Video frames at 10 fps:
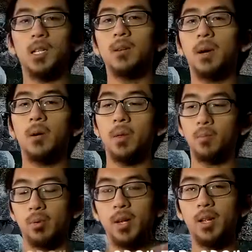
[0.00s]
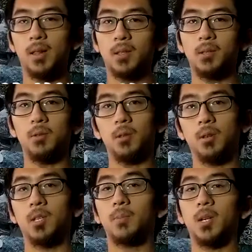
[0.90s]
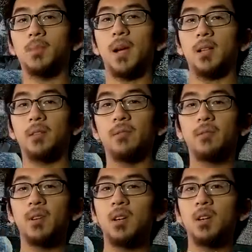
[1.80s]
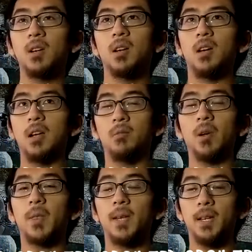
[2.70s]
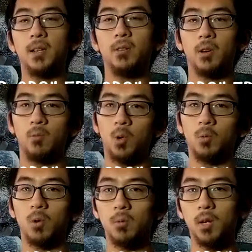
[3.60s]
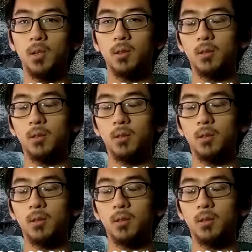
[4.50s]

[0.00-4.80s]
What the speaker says: all about the British soldiers' perspective and what they did during World War One.